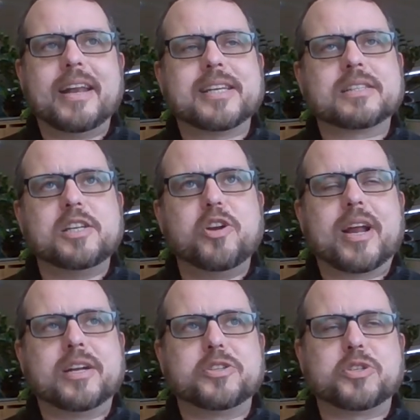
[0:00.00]
and it's actually
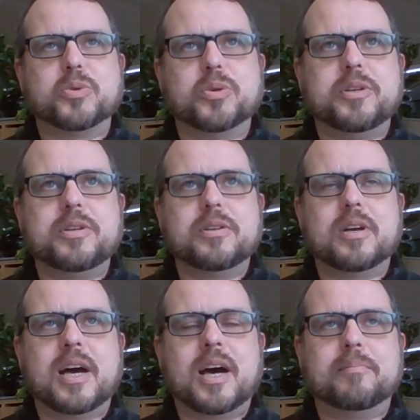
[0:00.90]
not
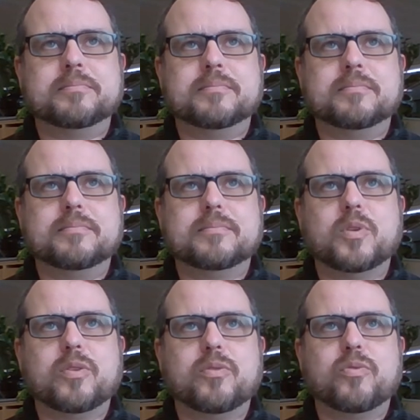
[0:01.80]
understood um,
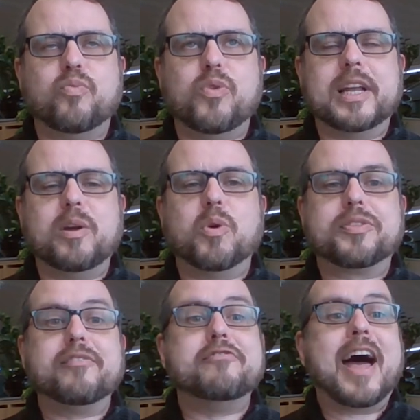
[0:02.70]
really
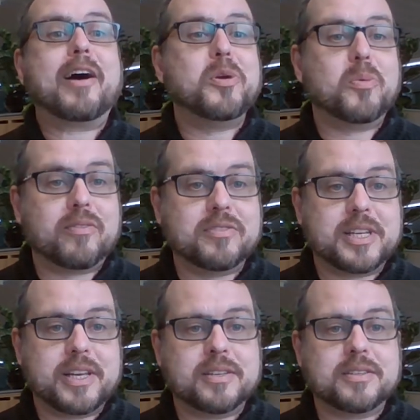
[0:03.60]
what the value of
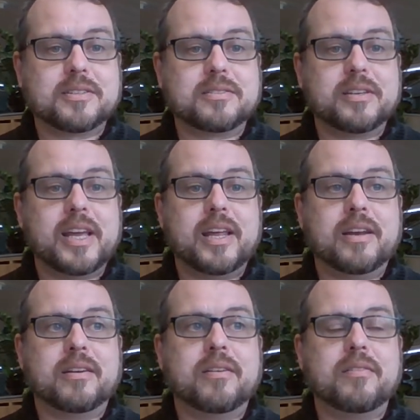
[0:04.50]
it is
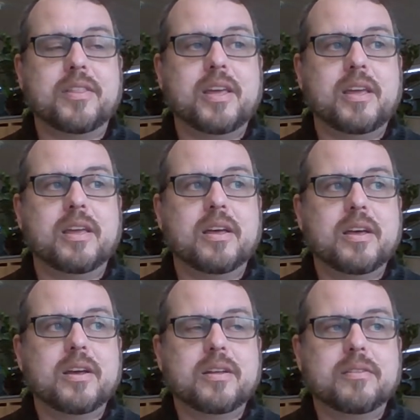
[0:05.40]
in the
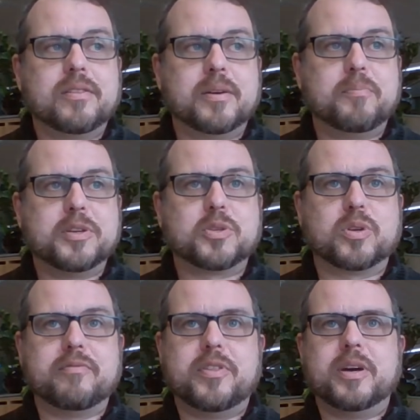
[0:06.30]
the, the
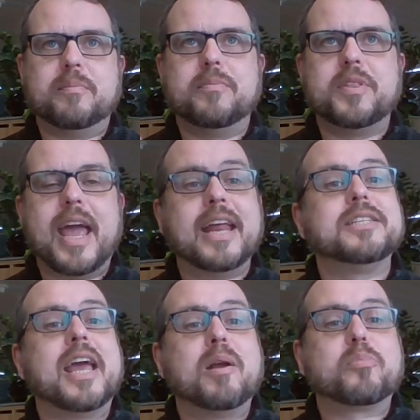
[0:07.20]
sort of the, the
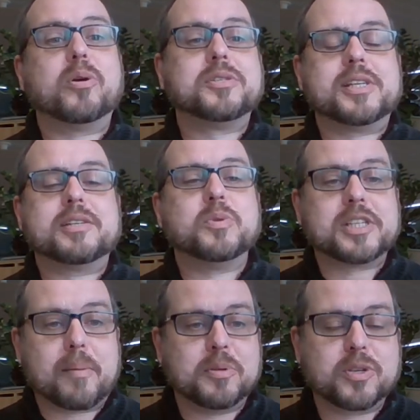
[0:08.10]
end-to-end process
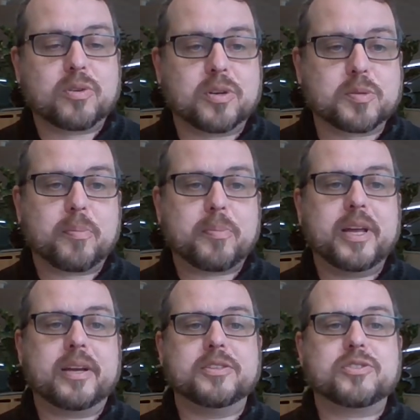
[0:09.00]
which happens across
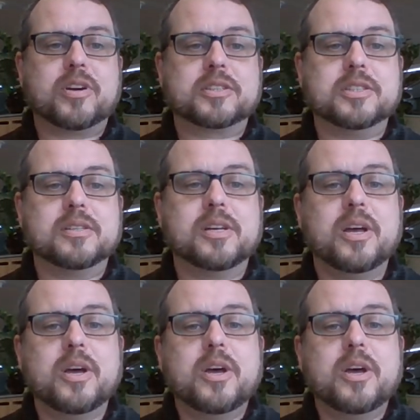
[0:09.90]
property and construction.